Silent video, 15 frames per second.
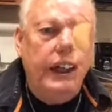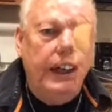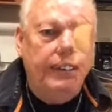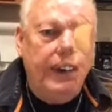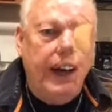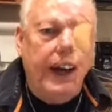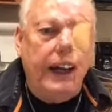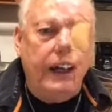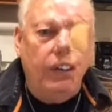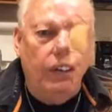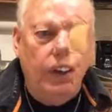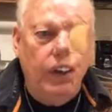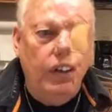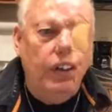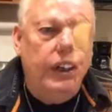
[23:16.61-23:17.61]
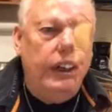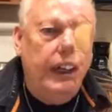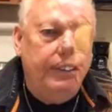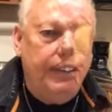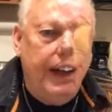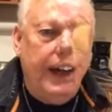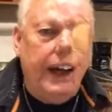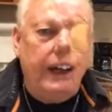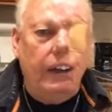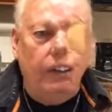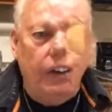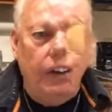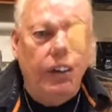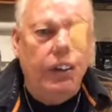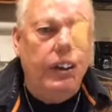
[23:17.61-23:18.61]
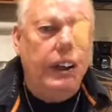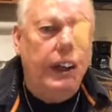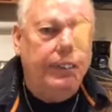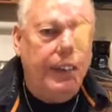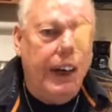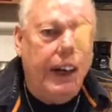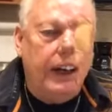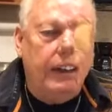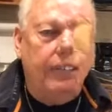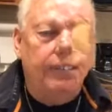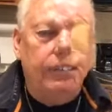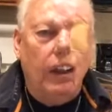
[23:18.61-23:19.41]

your mind and renewing your mind and renewing your mind.